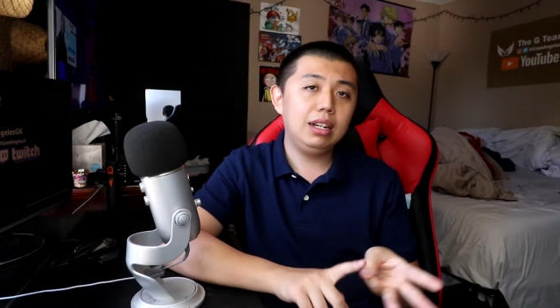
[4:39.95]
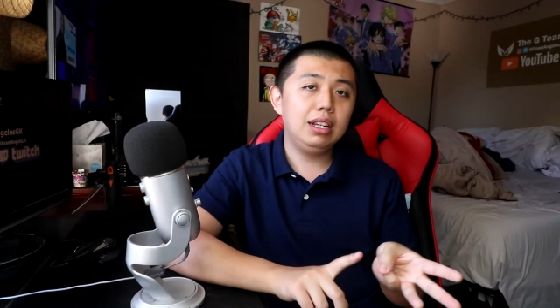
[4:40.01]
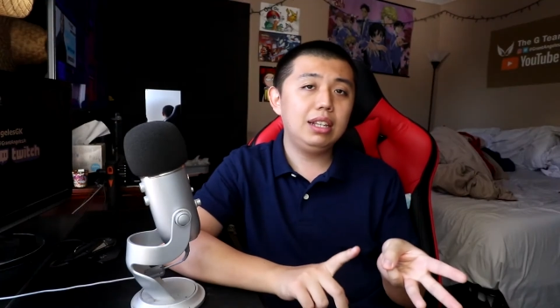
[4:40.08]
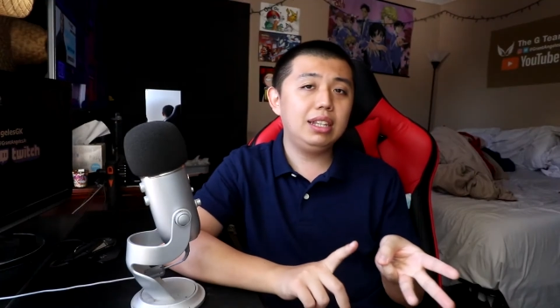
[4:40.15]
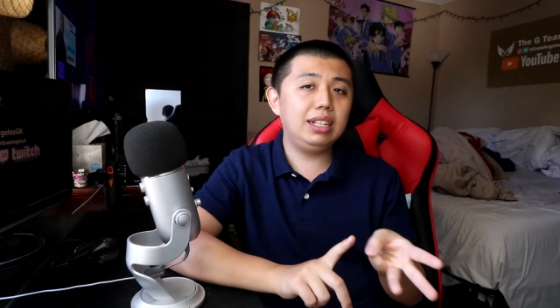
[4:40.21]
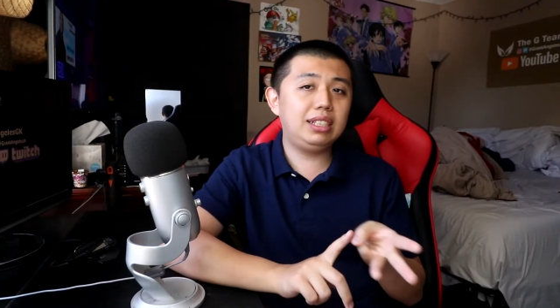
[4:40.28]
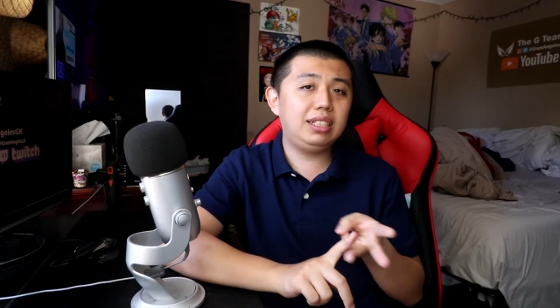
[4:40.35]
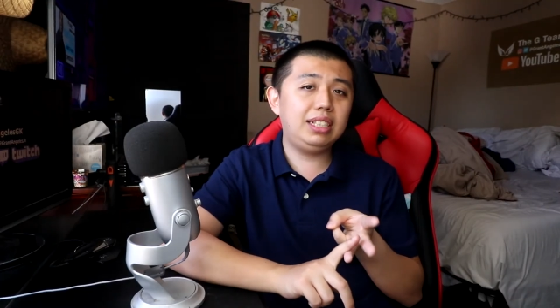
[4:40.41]

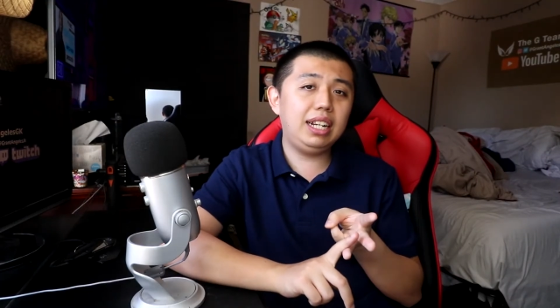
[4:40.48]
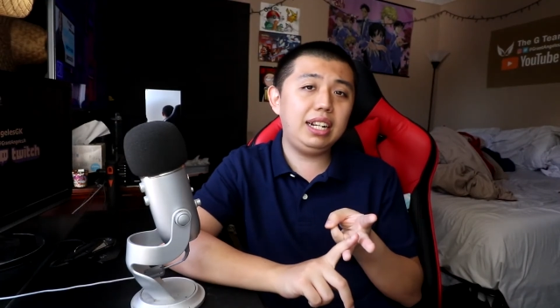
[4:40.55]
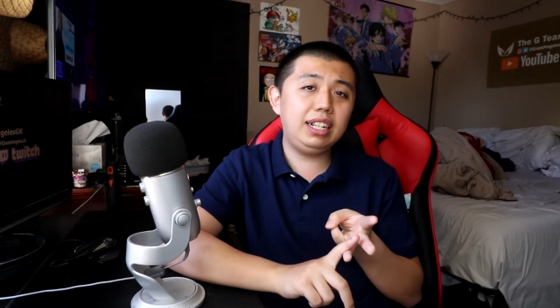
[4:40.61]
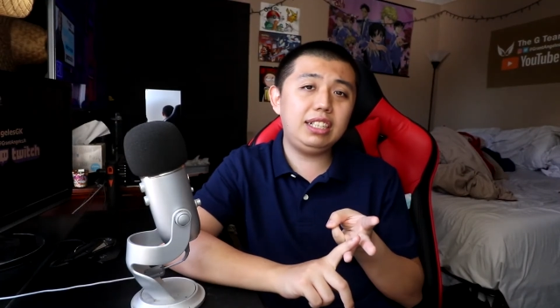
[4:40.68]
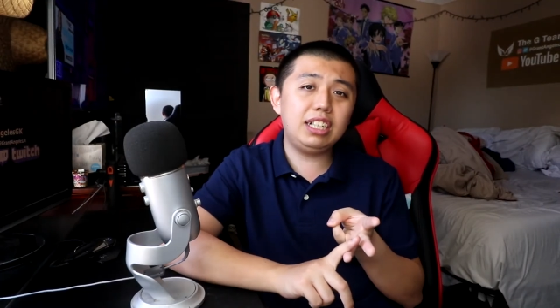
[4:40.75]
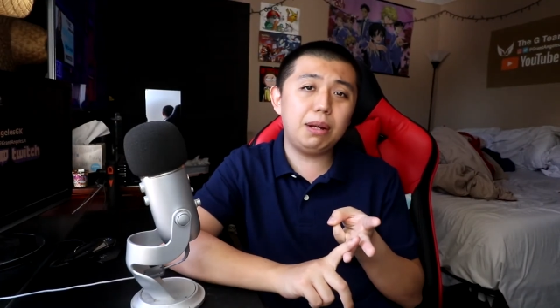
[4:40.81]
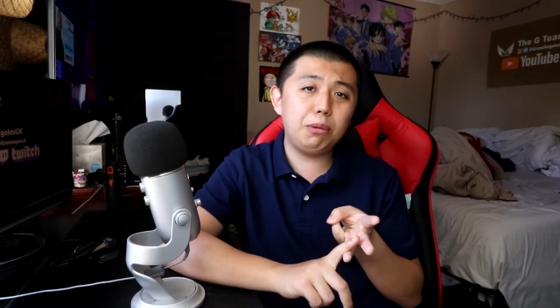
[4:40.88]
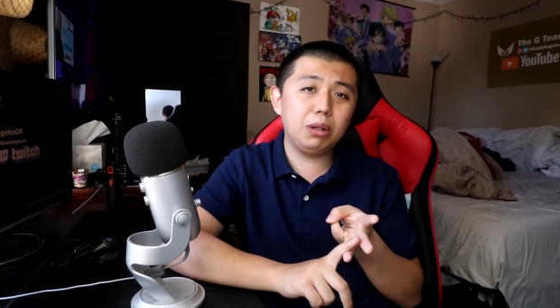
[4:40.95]
The Citi
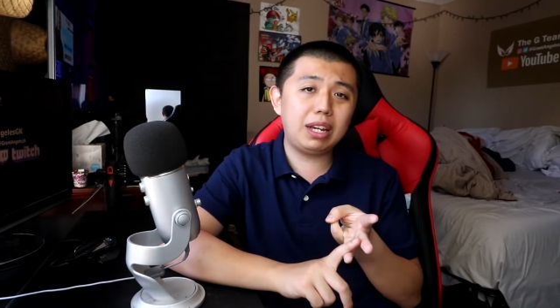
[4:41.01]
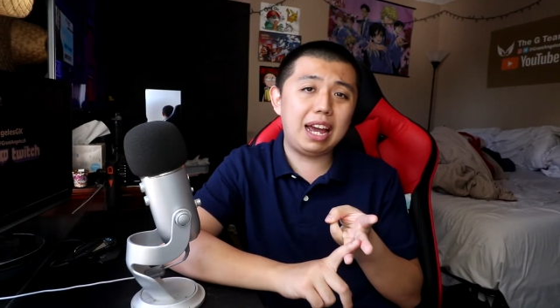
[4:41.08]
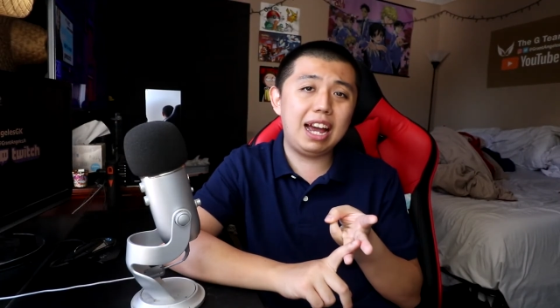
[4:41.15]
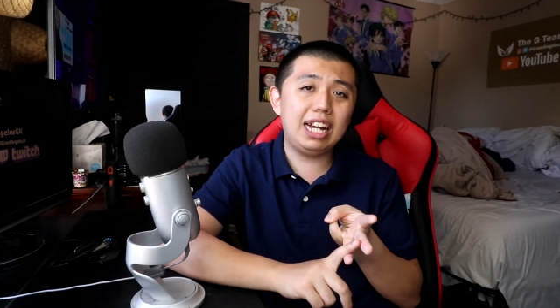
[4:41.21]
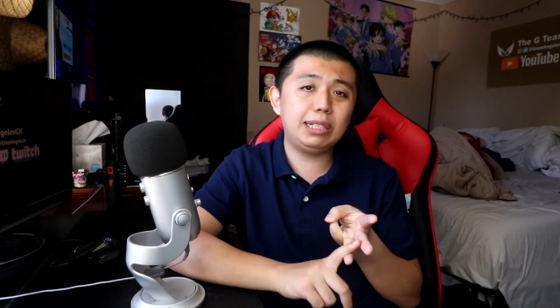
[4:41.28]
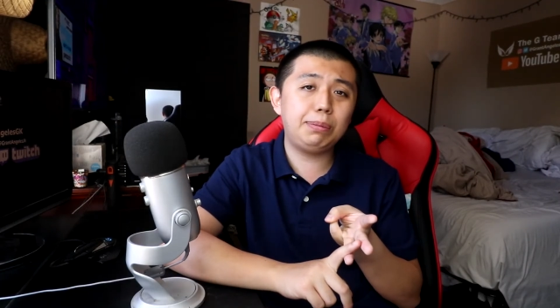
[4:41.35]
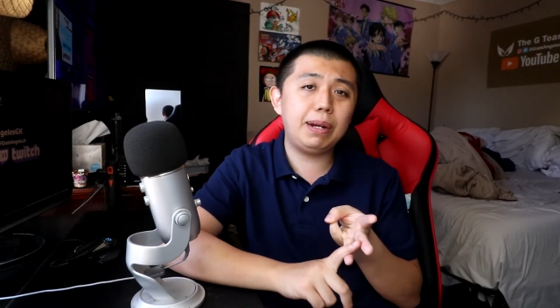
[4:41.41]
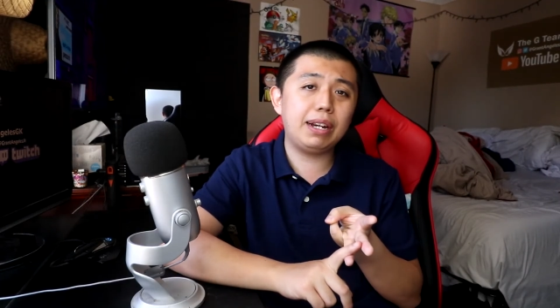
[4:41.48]
Double
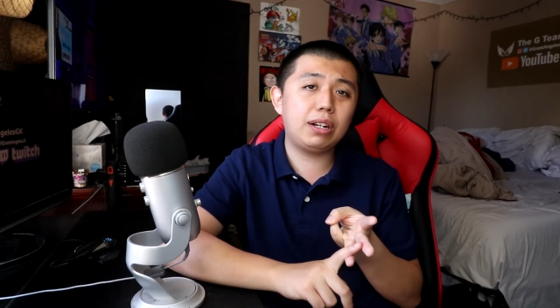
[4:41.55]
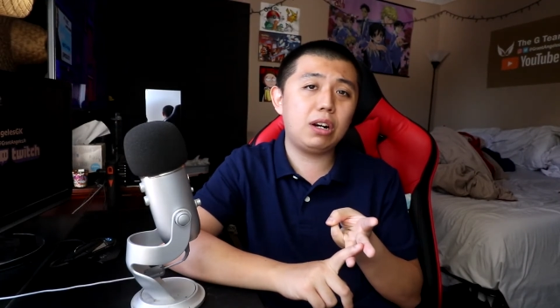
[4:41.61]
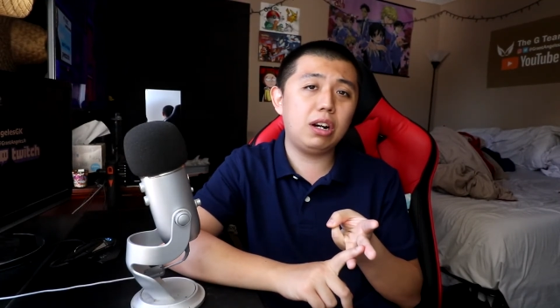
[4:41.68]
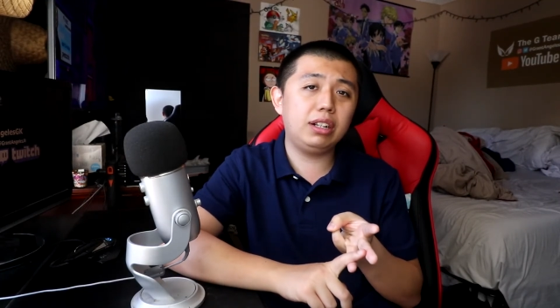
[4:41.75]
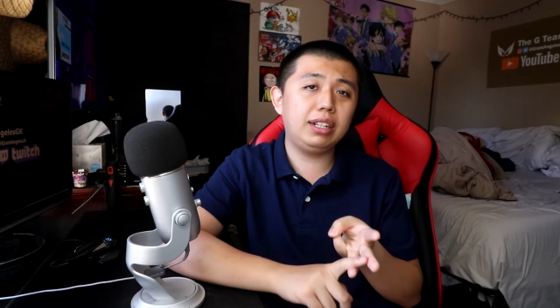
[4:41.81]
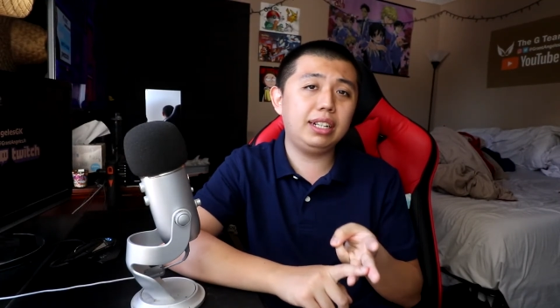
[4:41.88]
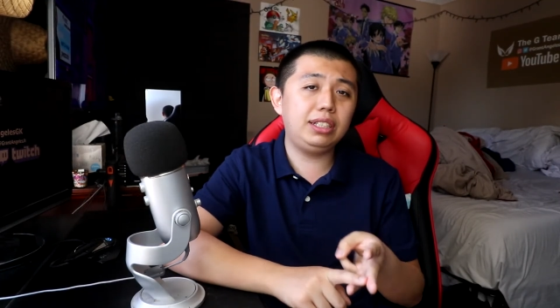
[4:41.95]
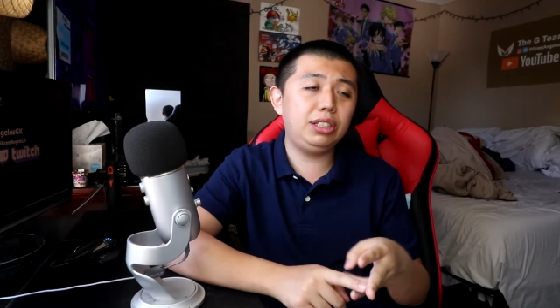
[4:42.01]
Cashback
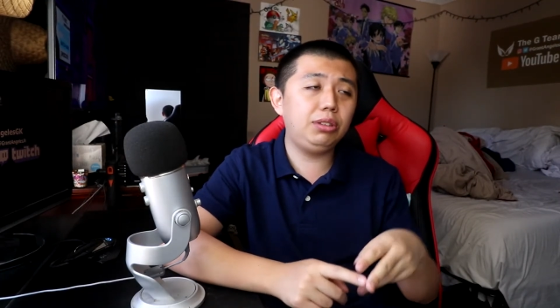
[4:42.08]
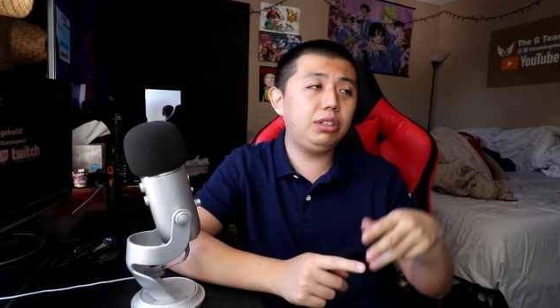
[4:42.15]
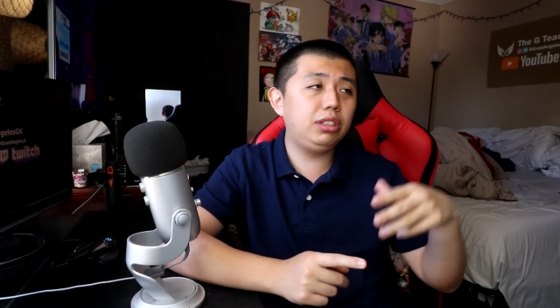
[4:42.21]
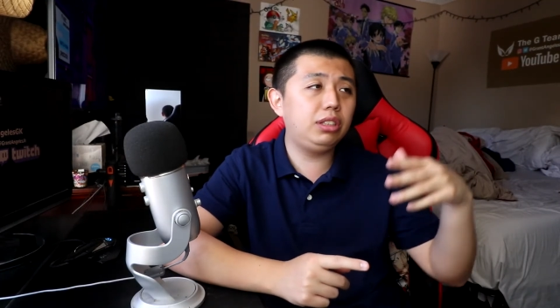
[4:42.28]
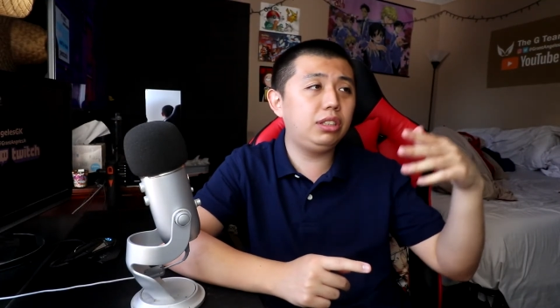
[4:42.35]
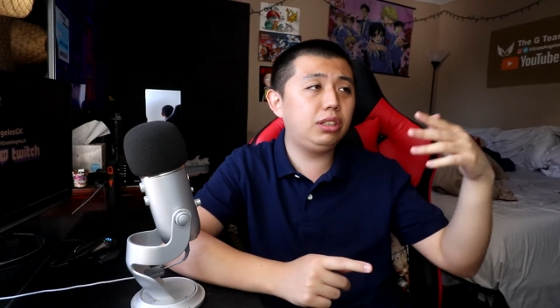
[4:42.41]
card gets you